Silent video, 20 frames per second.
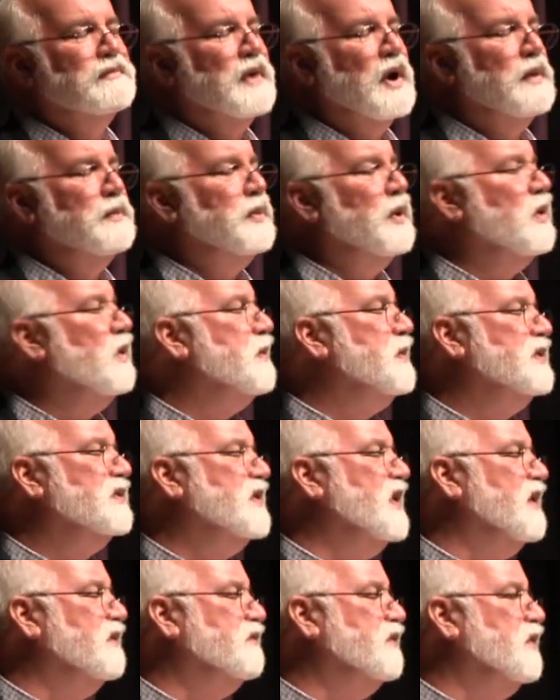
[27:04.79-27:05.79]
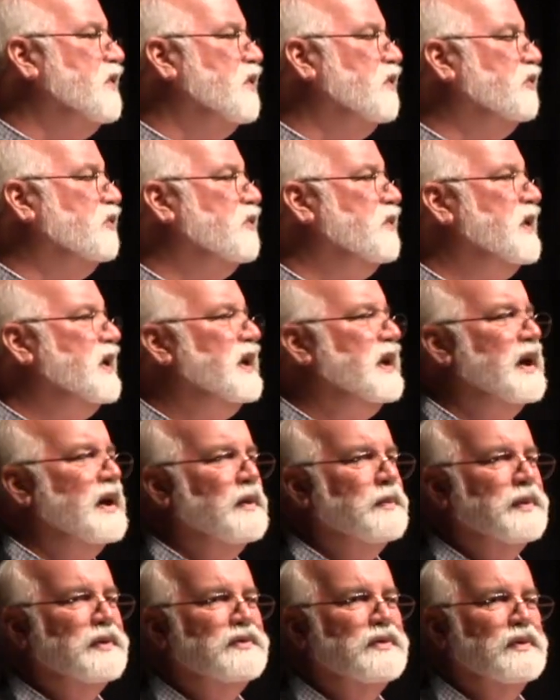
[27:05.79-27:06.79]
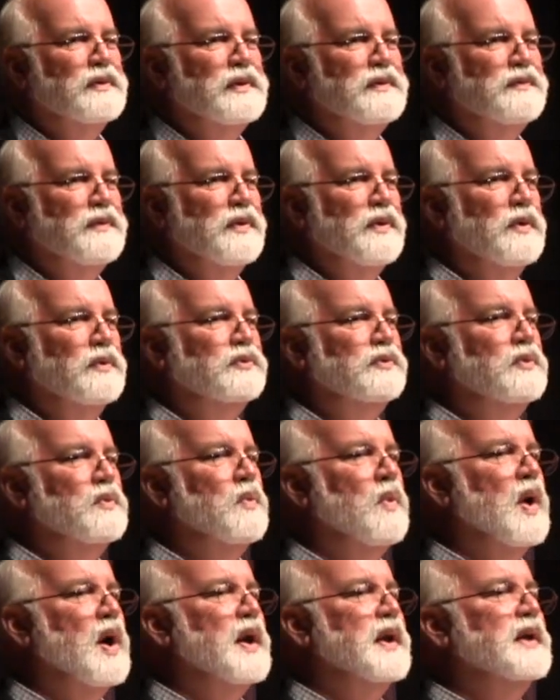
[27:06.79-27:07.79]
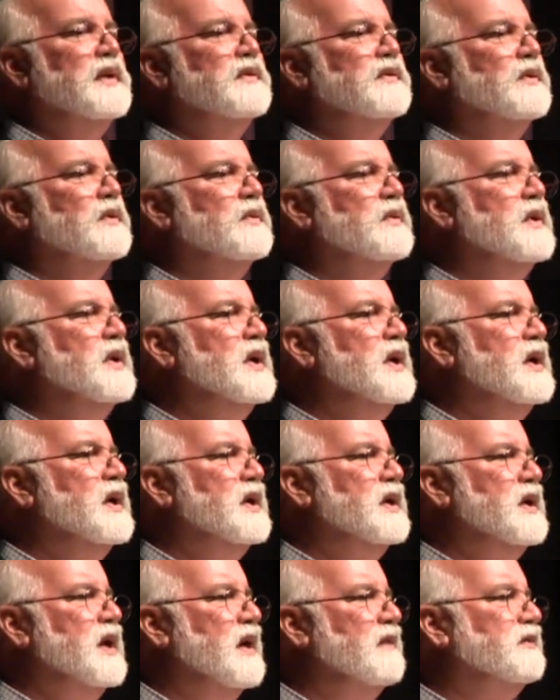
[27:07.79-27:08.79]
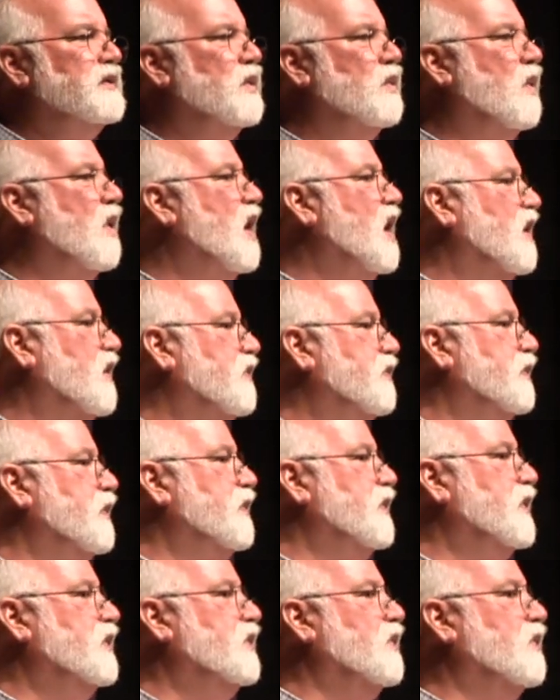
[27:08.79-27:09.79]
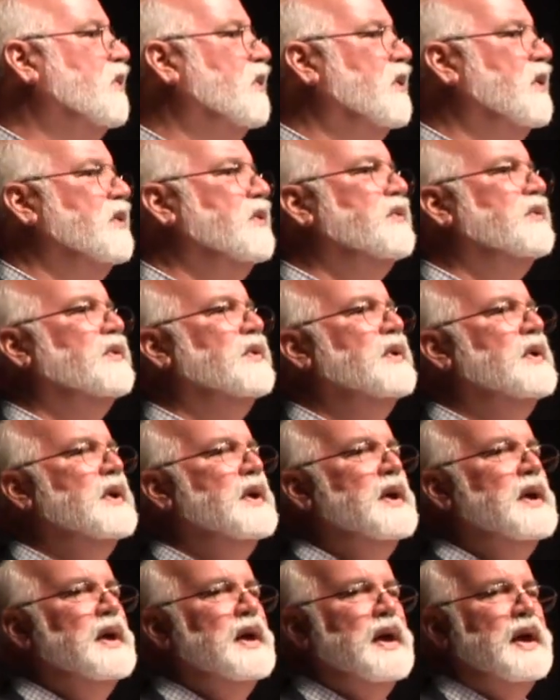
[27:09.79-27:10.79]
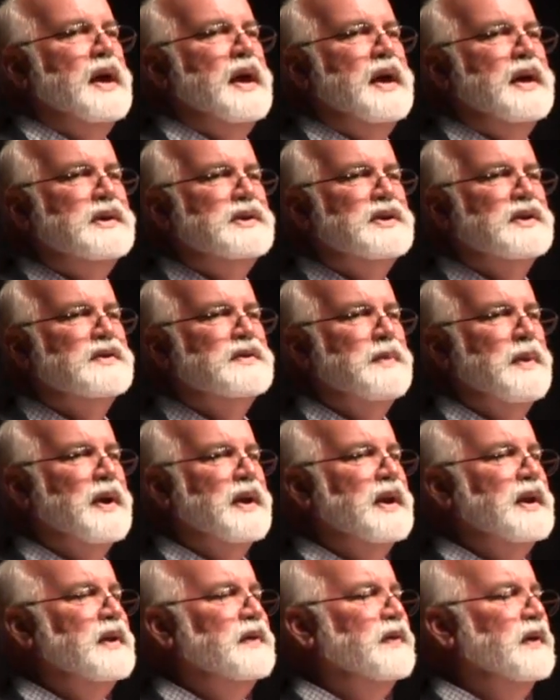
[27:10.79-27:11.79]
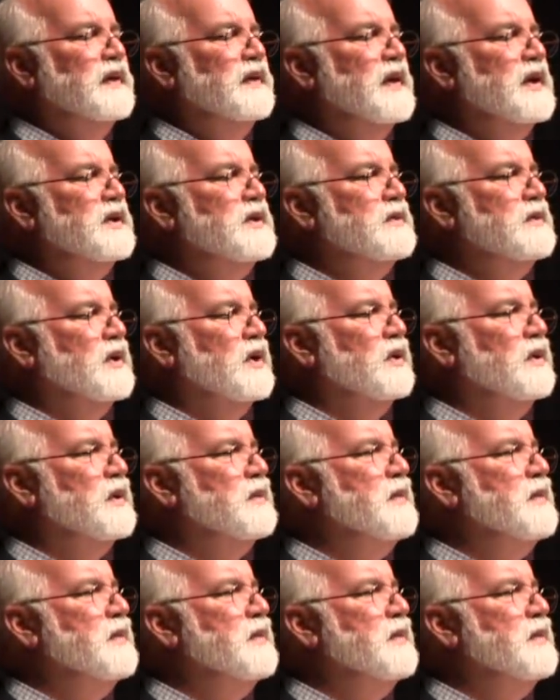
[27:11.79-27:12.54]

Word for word: our program is not for those who need help, it's only for those who want it. So you have to walk through the doors. And just about anything that you could